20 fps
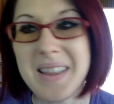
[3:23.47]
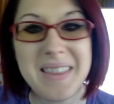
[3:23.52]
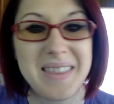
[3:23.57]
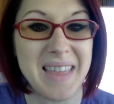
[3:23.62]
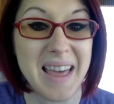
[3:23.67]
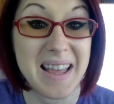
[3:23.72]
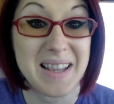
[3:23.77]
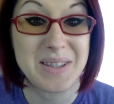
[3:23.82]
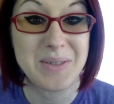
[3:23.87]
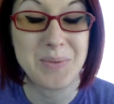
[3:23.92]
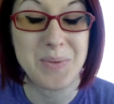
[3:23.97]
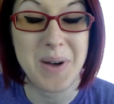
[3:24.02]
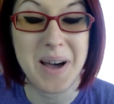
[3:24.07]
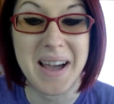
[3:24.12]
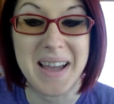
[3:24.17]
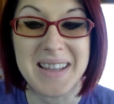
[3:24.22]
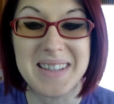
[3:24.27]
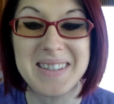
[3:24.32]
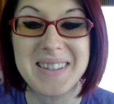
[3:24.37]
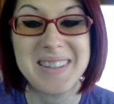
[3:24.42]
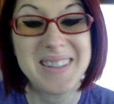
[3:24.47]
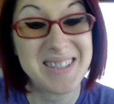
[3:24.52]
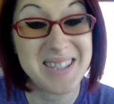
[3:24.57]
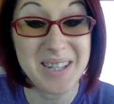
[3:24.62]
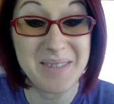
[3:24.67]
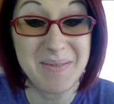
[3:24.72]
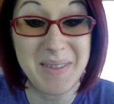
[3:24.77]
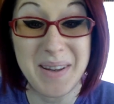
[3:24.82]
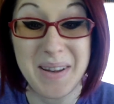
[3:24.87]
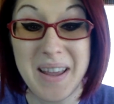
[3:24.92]
that's why. So you
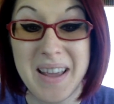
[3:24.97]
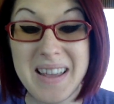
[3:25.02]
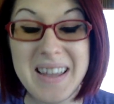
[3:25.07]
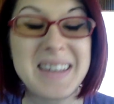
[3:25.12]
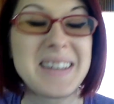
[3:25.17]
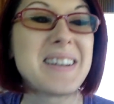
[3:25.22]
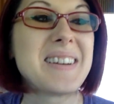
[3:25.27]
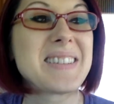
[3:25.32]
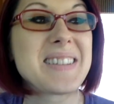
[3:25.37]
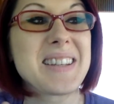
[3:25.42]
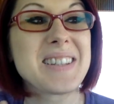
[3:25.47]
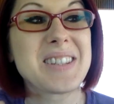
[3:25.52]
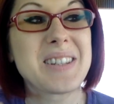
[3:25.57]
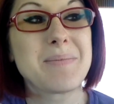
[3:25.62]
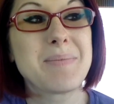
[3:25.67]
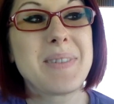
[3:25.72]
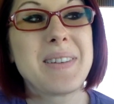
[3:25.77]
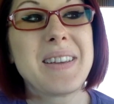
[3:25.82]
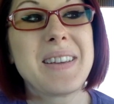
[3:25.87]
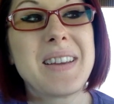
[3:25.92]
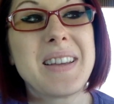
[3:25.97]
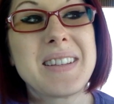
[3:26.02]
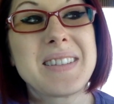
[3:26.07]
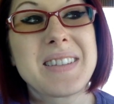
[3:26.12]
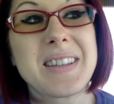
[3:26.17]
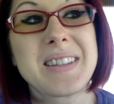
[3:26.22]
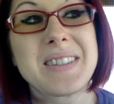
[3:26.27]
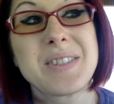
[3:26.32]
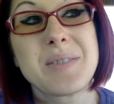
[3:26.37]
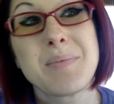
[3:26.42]
should be, you know, it, it should be, it's,
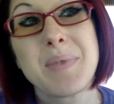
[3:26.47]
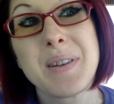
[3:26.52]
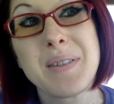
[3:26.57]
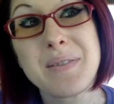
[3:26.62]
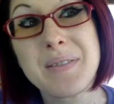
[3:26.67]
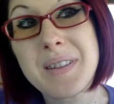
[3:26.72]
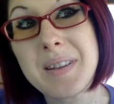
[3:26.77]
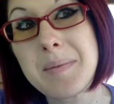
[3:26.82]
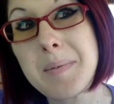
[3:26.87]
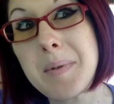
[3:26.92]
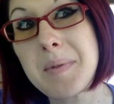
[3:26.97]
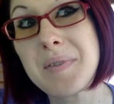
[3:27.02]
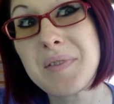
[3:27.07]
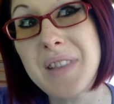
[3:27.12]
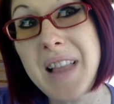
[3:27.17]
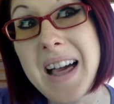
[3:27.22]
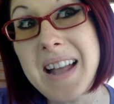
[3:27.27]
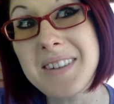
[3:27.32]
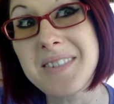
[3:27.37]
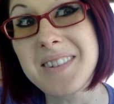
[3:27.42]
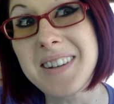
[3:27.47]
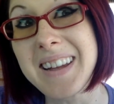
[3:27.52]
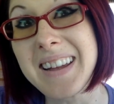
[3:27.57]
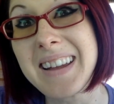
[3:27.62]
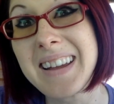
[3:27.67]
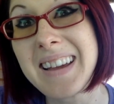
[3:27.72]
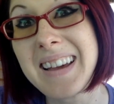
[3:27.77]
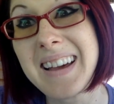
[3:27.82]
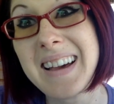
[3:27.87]
it should be flattering.